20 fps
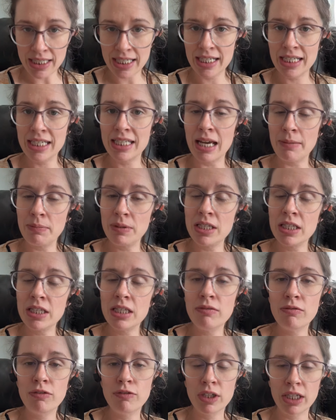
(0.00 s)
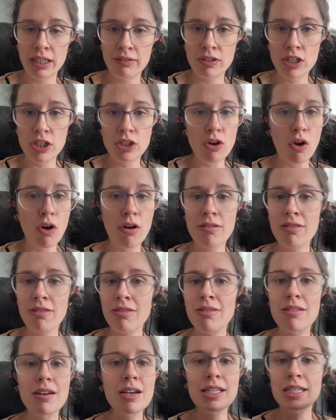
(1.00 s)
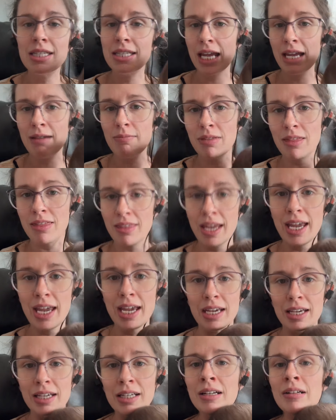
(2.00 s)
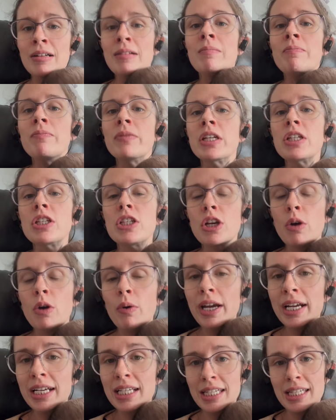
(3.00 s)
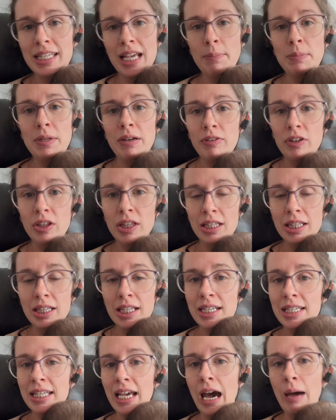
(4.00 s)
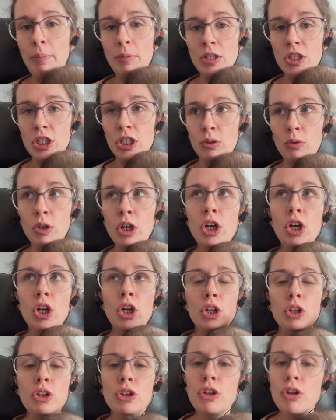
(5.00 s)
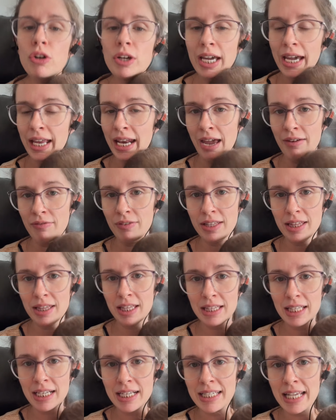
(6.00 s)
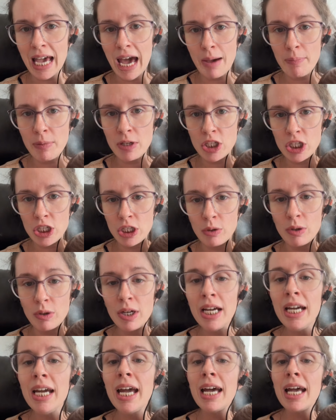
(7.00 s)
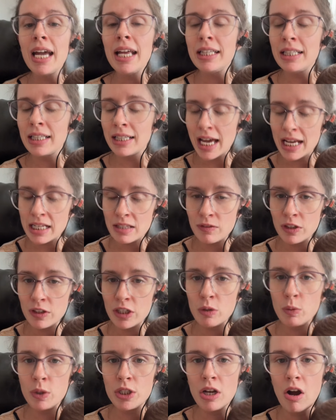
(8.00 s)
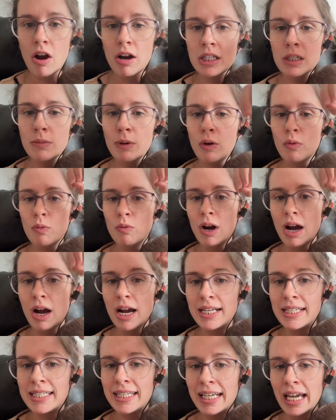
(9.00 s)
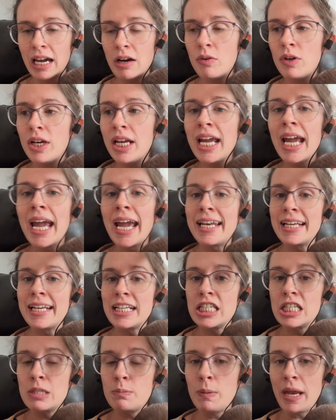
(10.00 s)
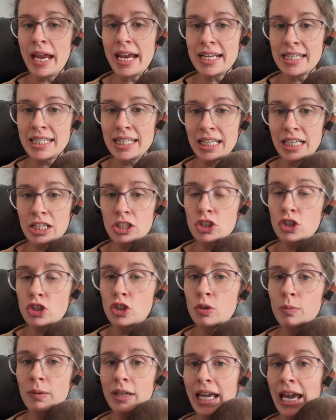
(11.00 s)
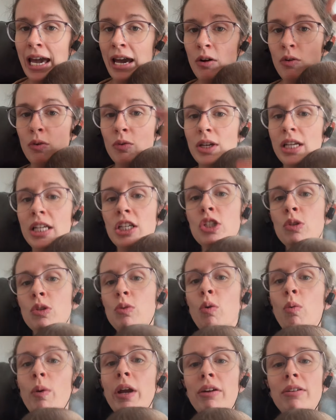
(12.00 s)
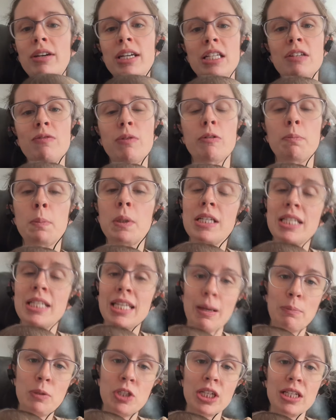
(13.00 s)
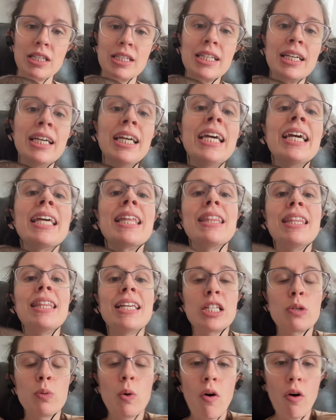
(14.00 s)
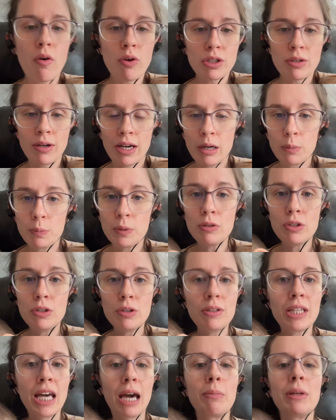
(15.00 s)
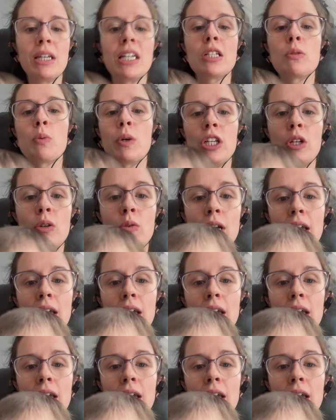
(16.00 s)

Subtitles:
Acceptance and forgiveness are the same thing. So accept everything that has happened to you. Look at everything that has happened to you. In the last video, we talked about rising out and expanding, zooming out into awareness for perceptions. This will also help you do that, because when you